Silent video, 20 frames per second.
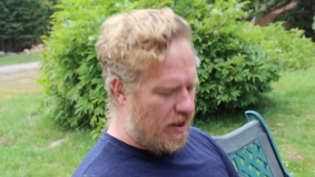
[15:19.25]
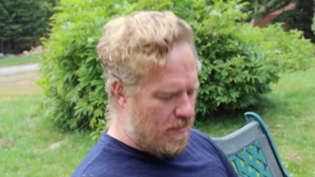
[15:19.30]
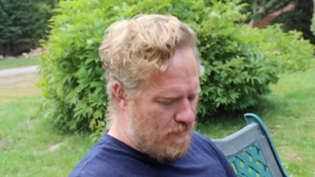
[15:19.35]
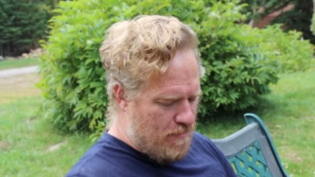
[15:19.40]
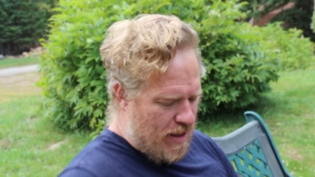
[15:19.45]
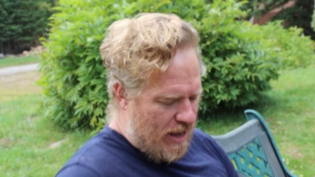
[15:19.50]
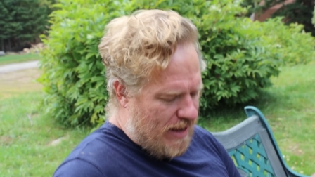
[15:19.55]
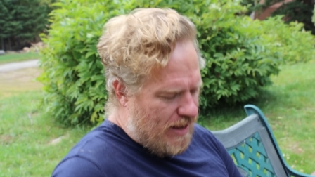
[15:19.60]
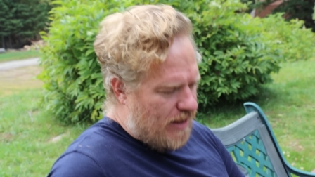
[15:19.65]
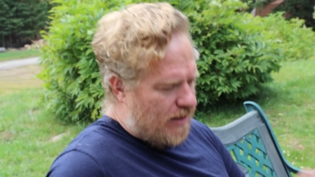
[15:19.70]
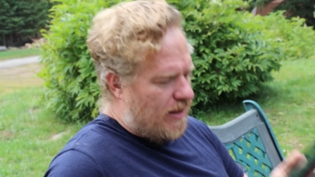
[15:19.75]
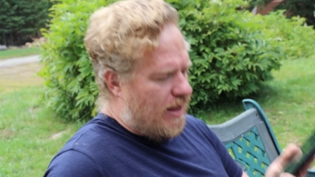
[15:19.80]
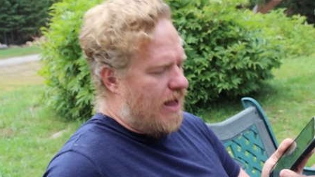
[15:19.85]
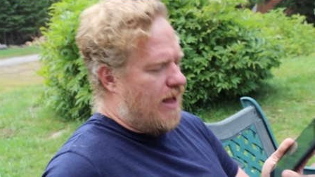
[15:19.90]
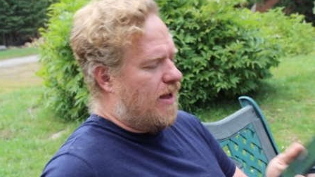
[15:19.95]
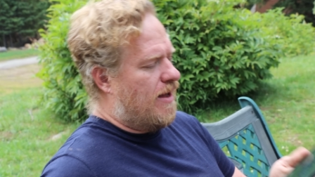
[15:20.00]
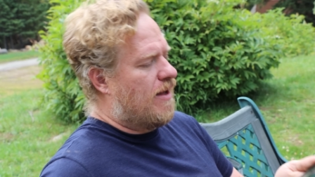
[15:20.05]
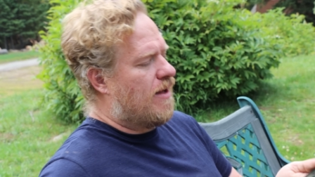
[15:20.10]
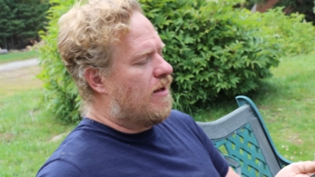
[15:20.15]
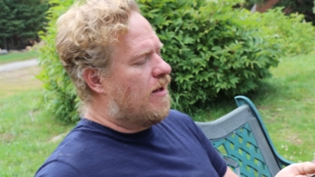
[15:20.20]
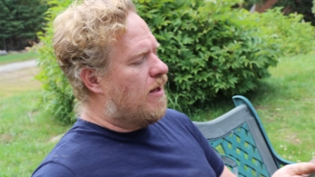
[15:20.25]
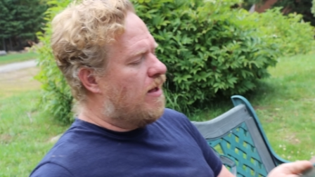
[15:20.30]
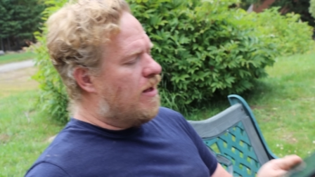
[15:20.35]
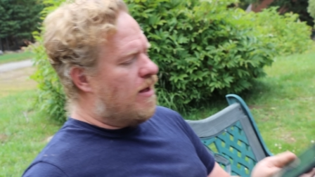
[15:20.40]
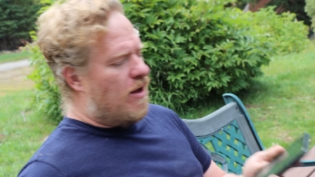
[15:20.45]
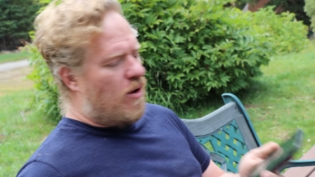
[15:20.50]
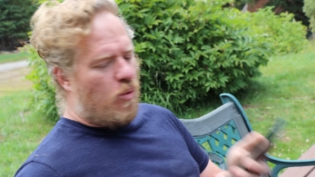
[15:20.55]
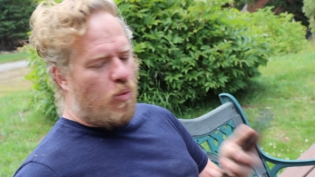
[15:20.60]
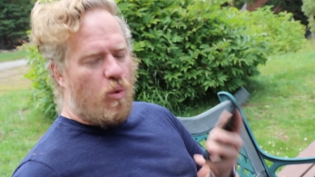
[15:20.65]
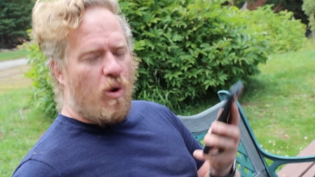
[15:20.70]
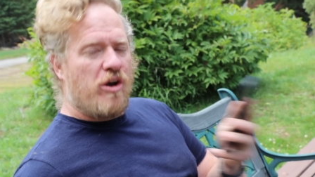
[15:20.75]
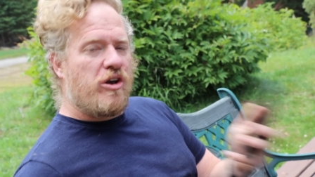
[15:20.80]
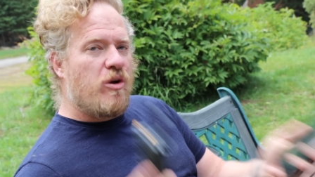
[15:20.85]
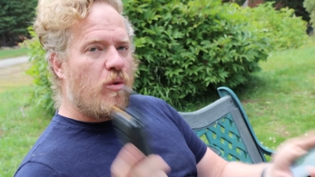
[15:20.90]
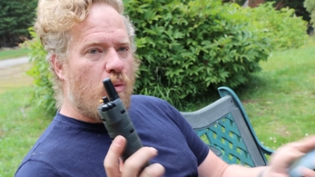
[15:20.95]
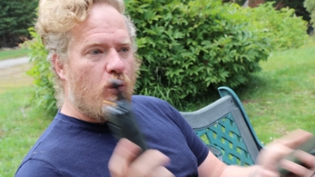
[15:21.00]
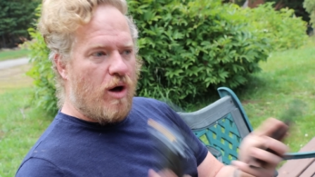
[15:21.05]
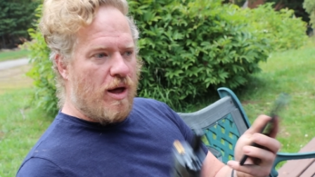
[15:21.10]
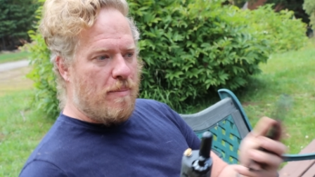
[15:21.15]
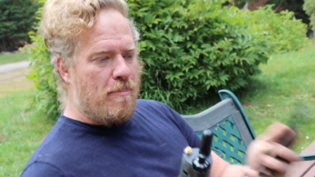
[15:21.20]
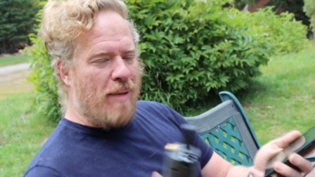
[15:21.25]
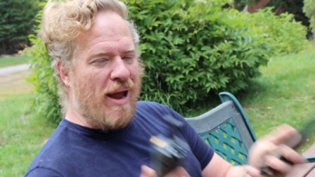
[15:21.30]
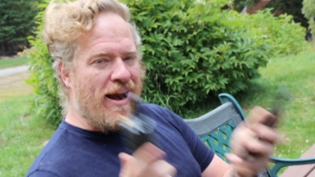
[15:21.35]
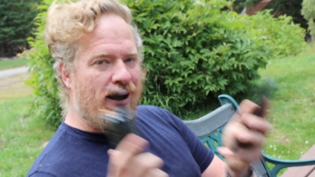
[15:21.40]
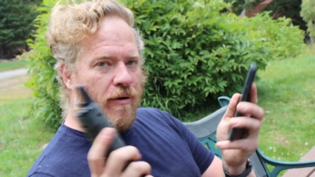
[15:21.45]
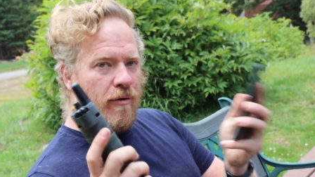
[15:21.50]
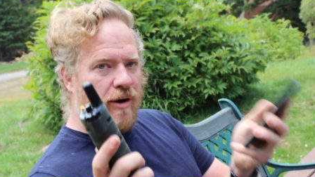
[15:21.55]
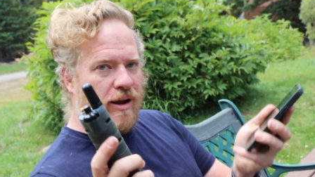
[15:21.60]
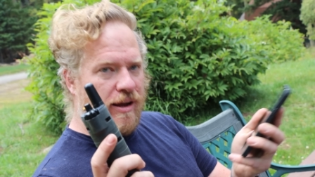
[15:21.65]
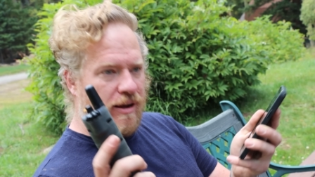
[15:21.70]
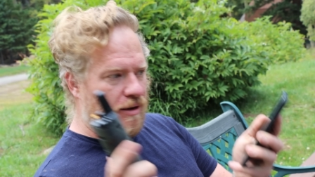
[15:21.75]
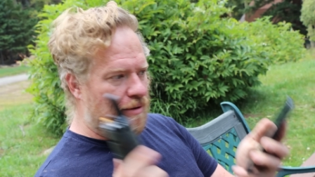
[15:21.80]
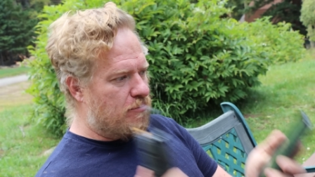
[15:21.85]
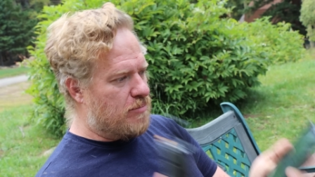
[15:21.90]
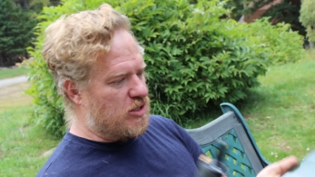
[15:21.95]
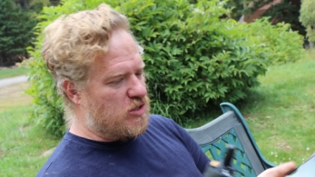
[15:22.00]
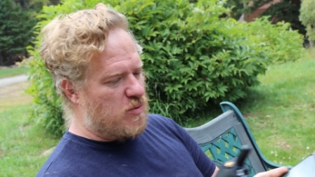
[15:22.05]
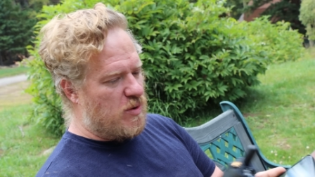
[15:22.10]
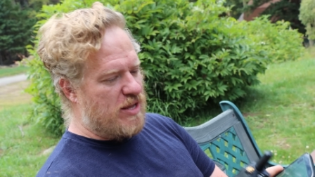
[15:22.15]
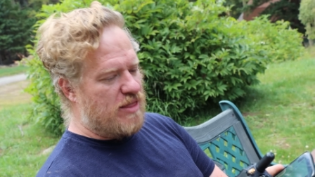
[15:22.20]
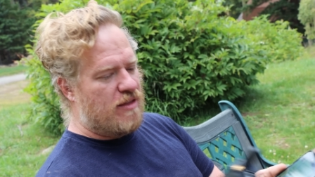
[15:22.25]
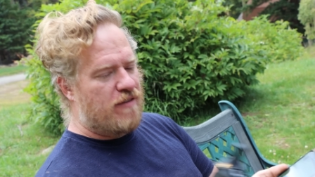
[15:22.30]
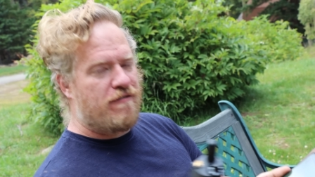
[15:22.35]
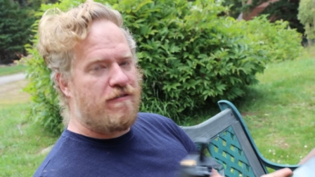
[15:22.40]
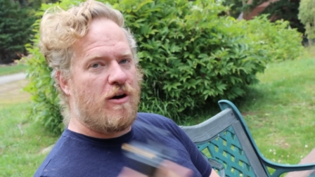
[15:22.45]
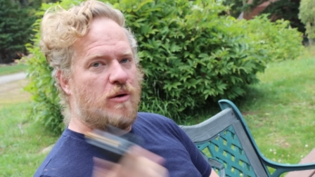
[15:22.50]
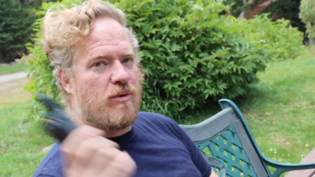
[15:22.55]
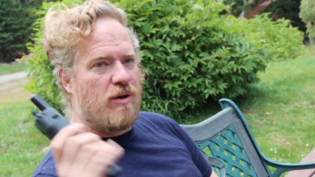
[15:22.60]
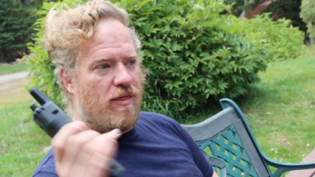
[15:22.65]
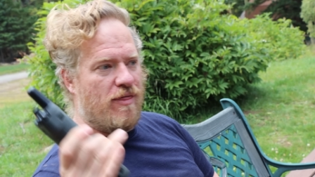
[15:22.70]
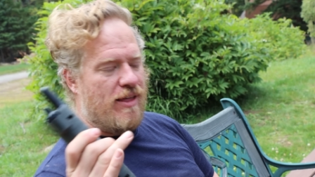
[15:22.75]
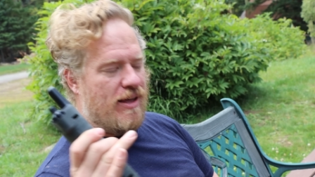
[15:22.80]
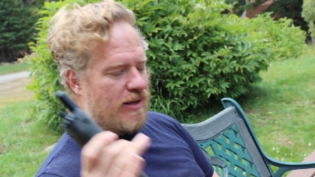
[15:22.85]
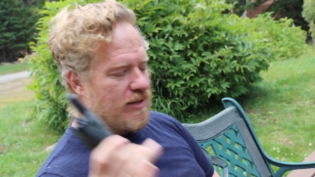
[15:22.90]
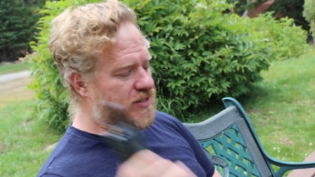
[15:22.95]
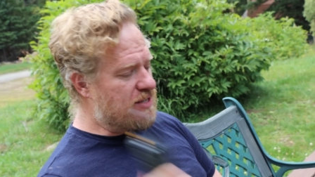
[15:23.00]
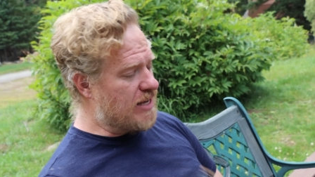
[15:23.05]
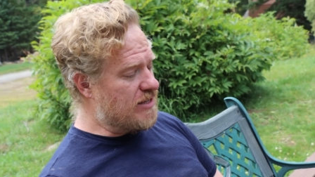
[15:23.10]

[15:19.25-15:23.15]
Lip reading: making a one-to-one pairing between the phone and this.